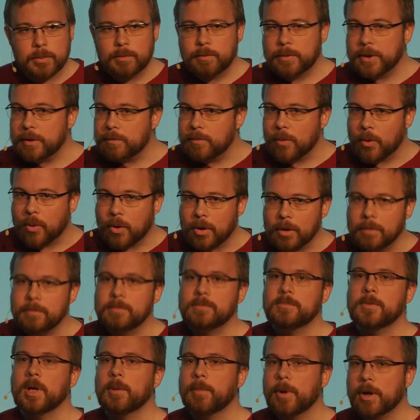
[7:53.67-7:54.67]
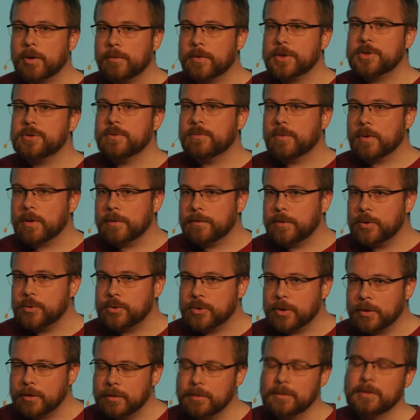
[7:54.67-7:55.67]
bit more about our vision for the
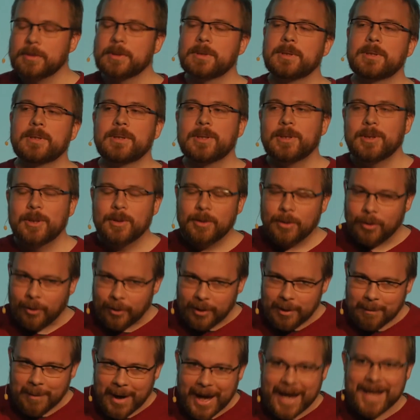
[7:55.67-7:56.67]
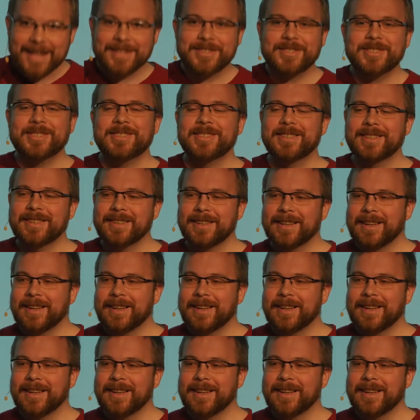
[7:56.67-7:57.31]
future, or the past.